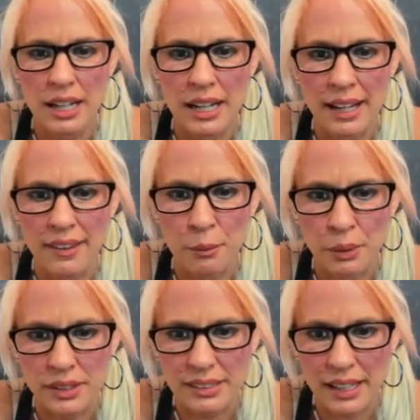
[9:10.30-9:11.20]
and then
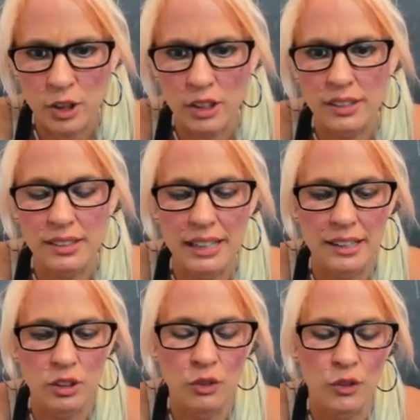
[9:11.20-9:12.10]
press enter. It's going to
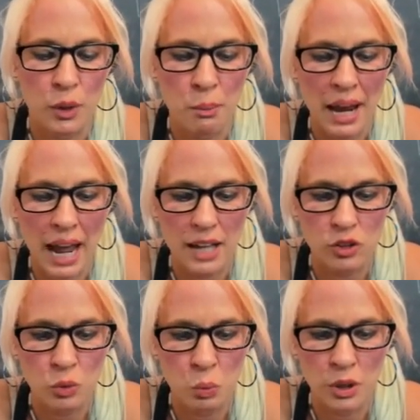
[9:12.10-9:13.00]
ask you for your
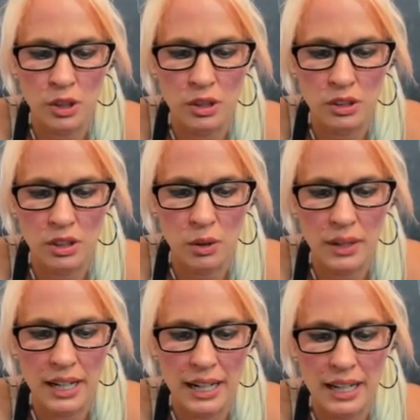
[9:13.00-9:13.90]
password. Go
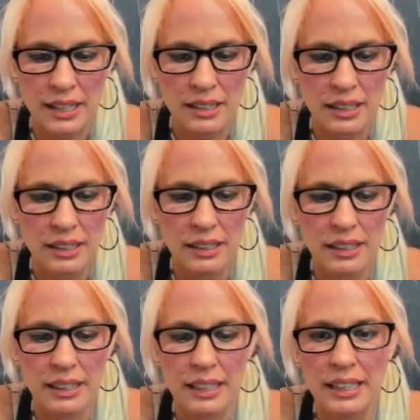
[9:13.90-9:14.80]
ahead
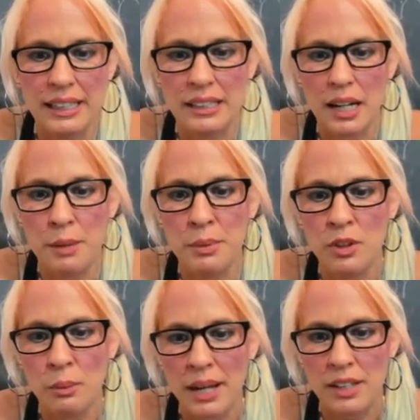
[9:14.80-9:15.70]
and type in your
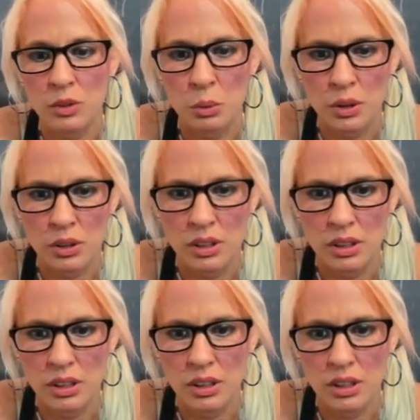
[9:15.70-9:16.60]
password,
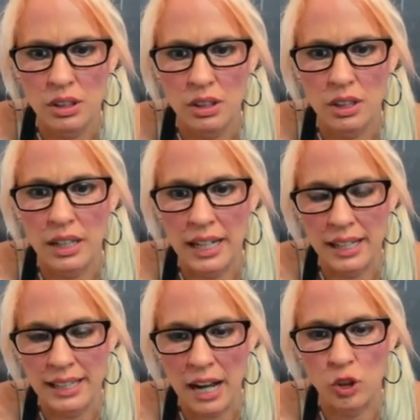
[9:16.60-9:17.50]
and
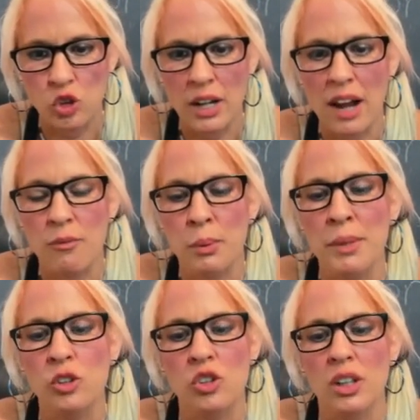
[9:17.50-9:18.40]
now you should have
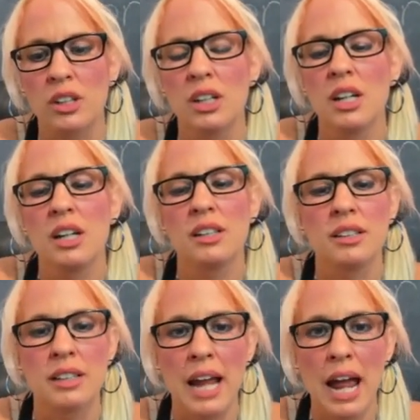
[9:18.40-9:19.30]
permission.
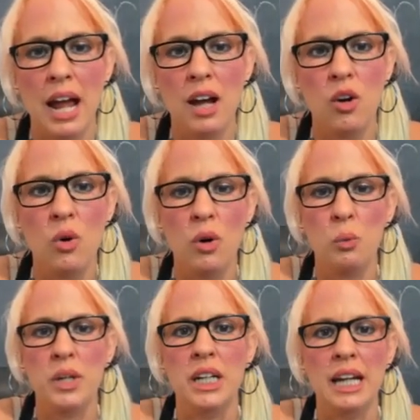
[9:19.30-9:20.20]
Now
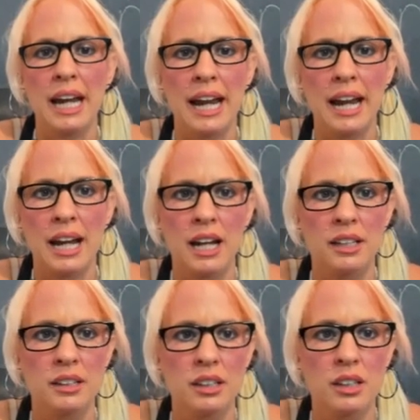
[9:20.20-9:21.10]
we
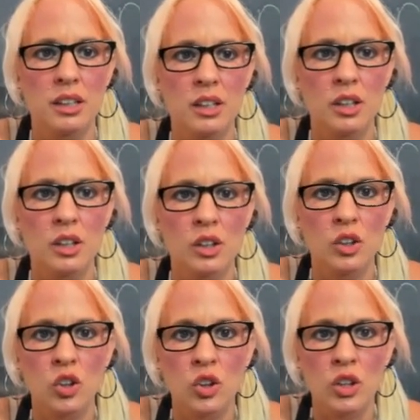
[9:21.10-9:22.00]
can
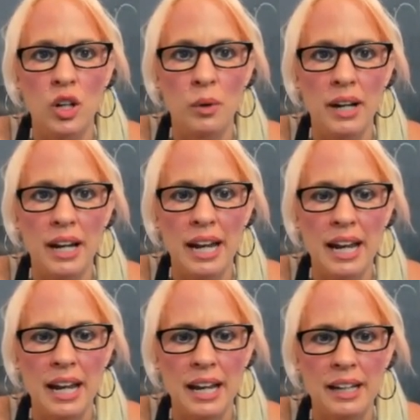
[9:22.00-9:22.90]
go
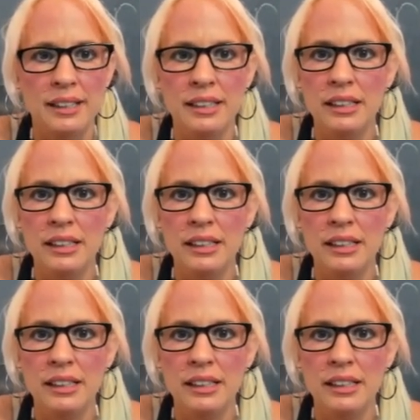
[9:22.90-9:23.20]
ahead